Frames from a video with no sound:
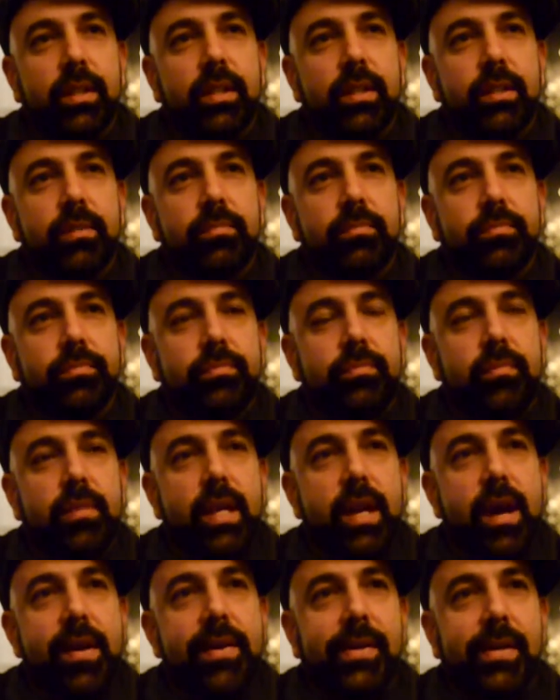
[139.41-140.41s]
And
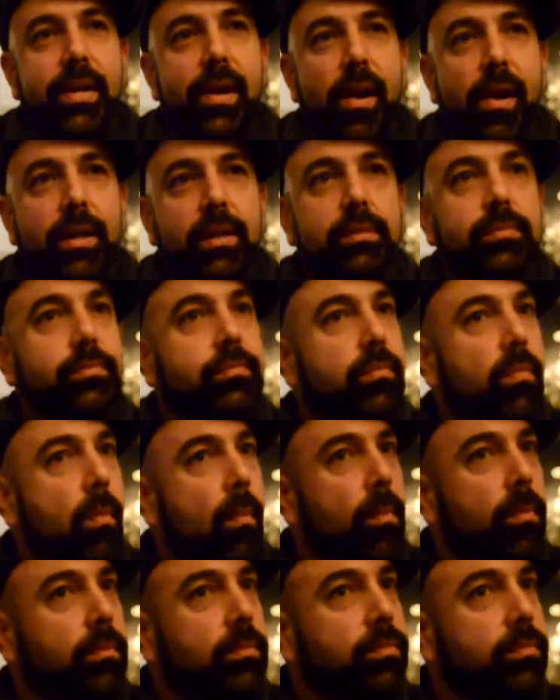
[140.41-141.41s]
the DJ trick
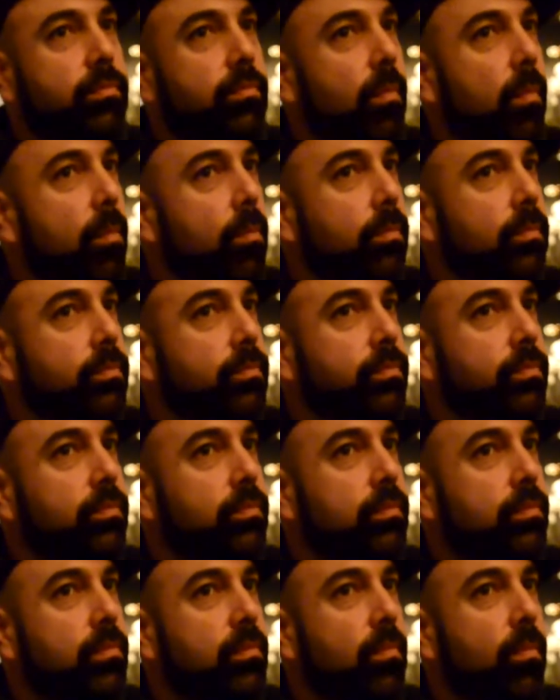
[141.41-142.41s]
that you can just perform